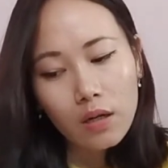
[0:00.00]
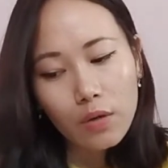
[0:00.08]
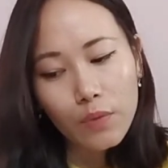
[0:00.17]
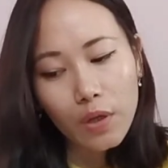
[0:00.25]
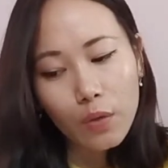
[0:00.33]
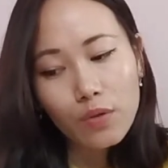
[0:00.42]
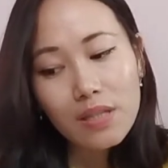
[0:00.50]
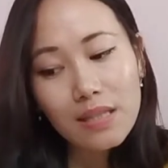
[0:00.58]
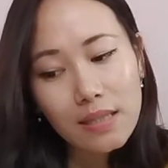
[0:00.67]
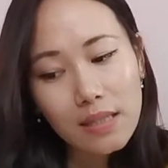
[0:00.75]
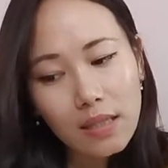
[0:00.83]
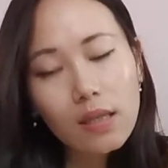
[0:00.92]
We are going to
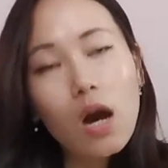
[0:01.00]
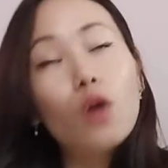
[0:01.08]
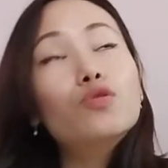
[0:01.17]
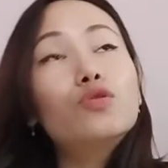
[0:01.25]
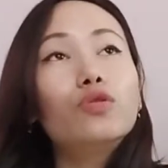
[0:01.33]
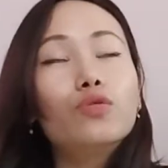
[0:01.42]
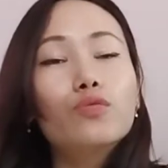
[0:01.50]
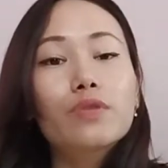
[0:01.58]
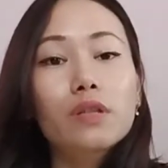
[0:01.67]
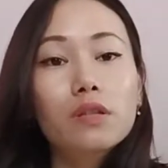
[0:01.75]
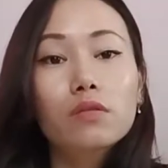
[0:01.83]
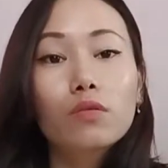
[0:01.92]
see how to use
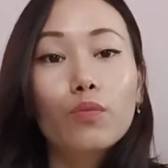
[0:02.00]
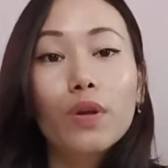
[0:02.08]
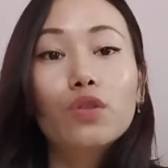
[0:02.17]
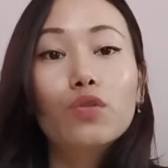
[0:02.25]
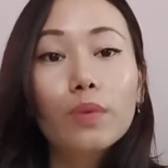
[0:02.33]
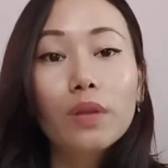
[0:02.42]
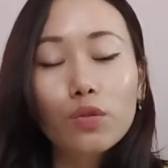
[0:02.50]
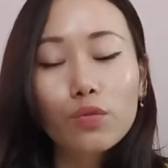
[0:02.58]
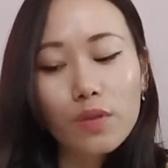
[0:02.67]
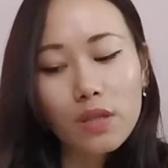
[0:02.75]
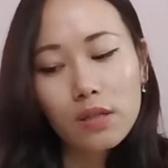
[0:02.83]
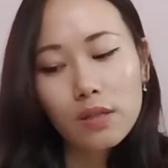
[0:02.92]
it, when do we
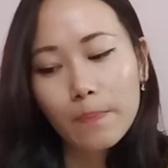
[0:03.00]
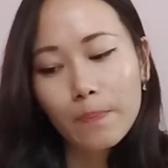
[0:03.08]
use it,